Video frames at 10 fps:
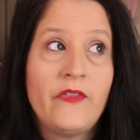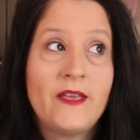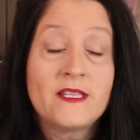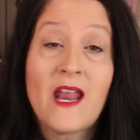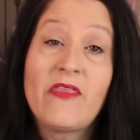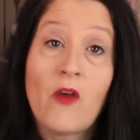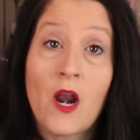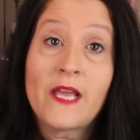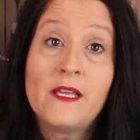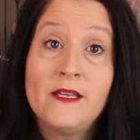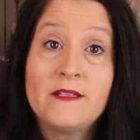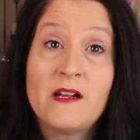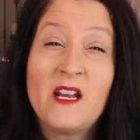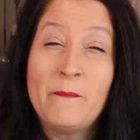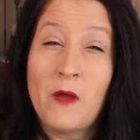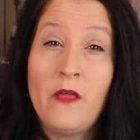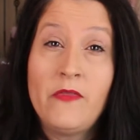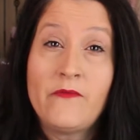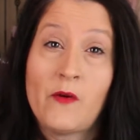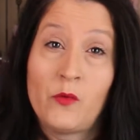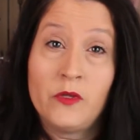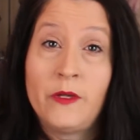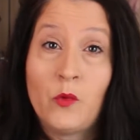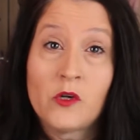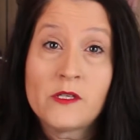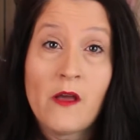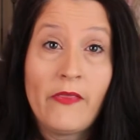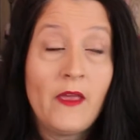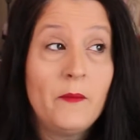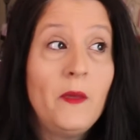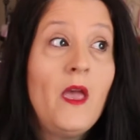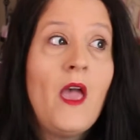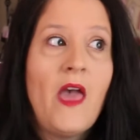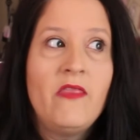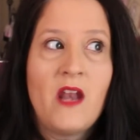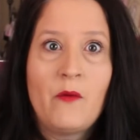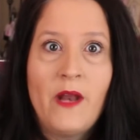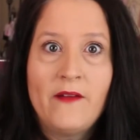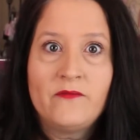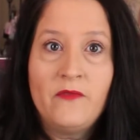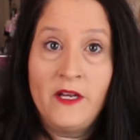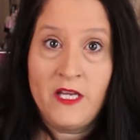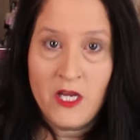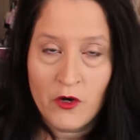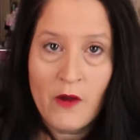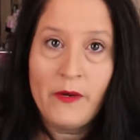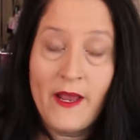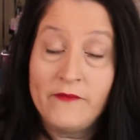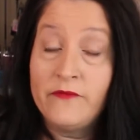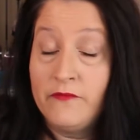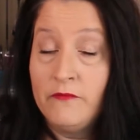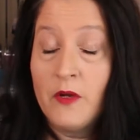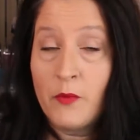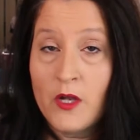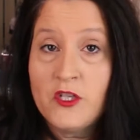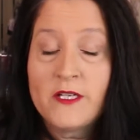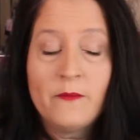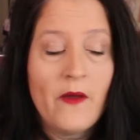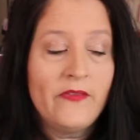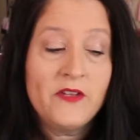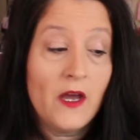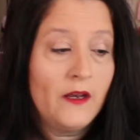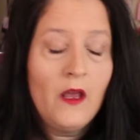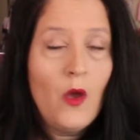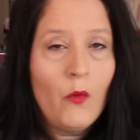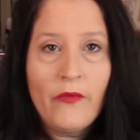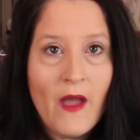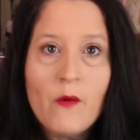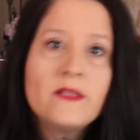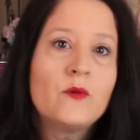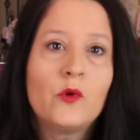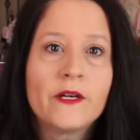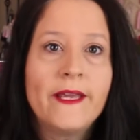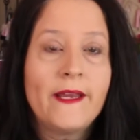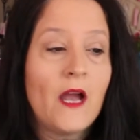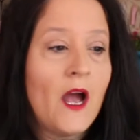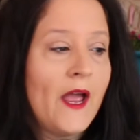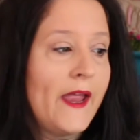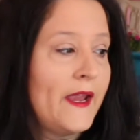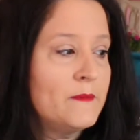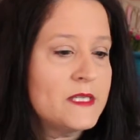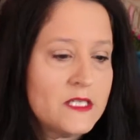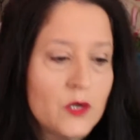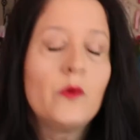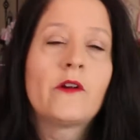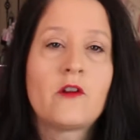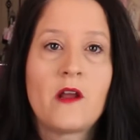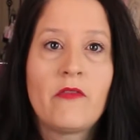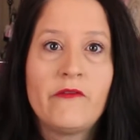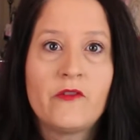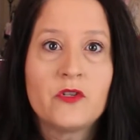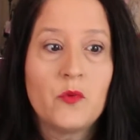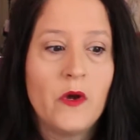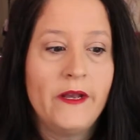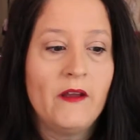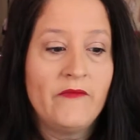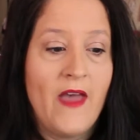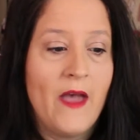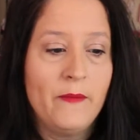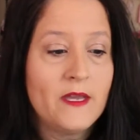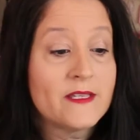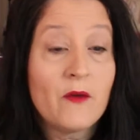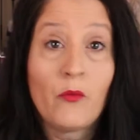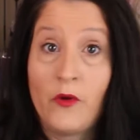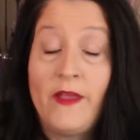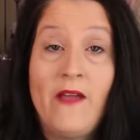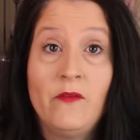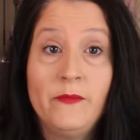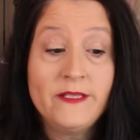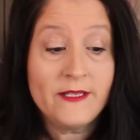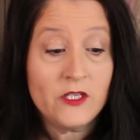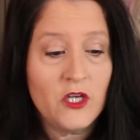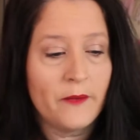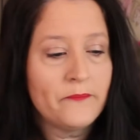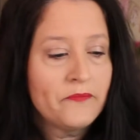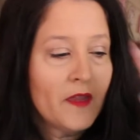things that I thought I could get done in a month if I really worked on them, and then I would have, in a year, I would have a project a month done. Well, that wasn't working. I am still working on the first one of that because I really haven't been stitching.